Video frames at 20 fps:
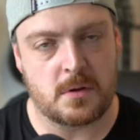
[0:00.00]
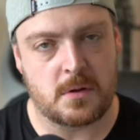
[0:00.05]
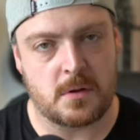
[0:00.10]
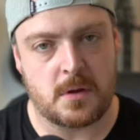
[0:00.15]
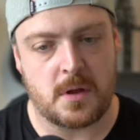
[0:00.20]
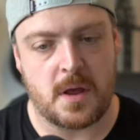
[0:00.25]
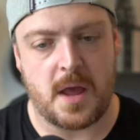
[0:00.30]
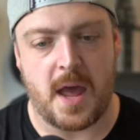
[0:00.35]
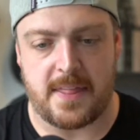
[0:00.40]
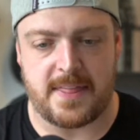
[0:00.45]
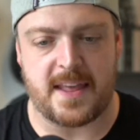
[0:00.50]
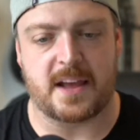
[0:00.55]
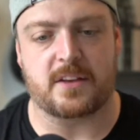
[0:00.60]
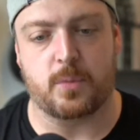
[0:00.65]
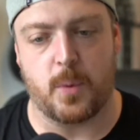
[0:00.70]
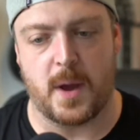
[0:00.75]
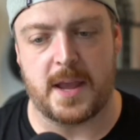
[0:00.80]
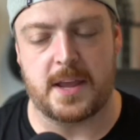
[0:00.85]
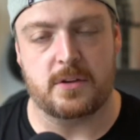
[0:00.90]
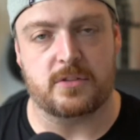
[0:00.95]
And that's
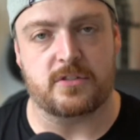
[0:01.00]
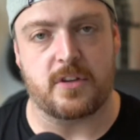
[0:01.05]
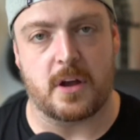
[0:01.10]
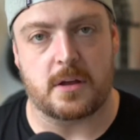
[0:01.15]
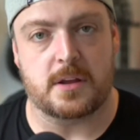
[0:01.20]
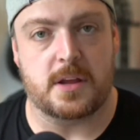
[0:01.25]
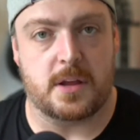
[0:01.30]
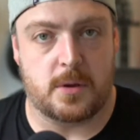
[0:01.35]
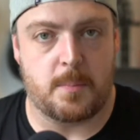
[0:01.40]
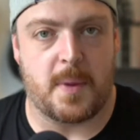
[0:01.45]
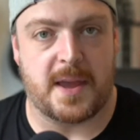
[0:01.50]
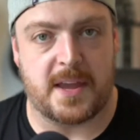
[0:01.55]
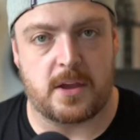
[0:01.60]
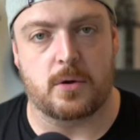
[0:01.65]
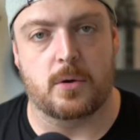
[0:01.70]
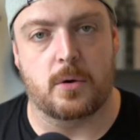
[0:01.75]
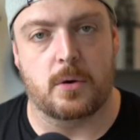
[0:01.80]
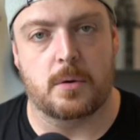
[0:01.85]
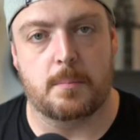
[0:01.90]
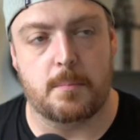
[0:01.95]
where you make
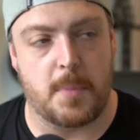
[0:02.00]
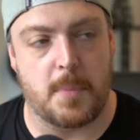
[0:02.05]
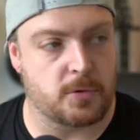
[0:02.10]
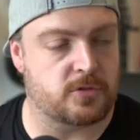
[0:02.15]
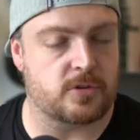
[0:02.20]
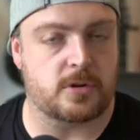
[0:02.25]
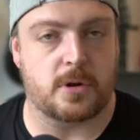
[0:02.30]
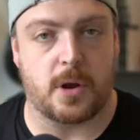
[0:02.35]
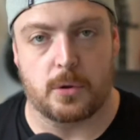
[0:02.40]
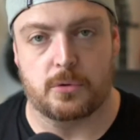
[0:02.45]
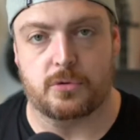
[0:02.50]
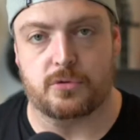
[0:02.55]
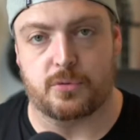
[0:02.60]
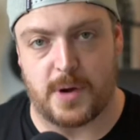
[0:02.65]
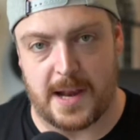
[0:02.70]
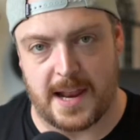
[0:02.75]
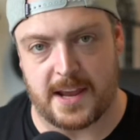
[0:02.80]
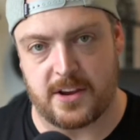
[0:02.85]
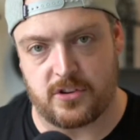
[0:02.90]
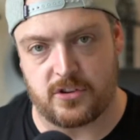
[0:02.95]
your most close
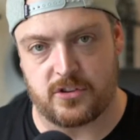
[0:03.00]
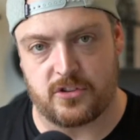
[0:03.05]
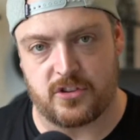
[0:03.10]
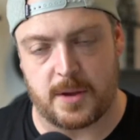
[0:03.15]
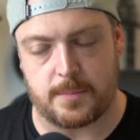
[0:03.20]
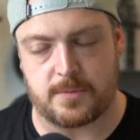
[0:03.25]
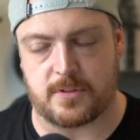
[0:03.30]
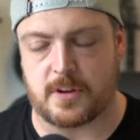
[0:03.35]
relationships.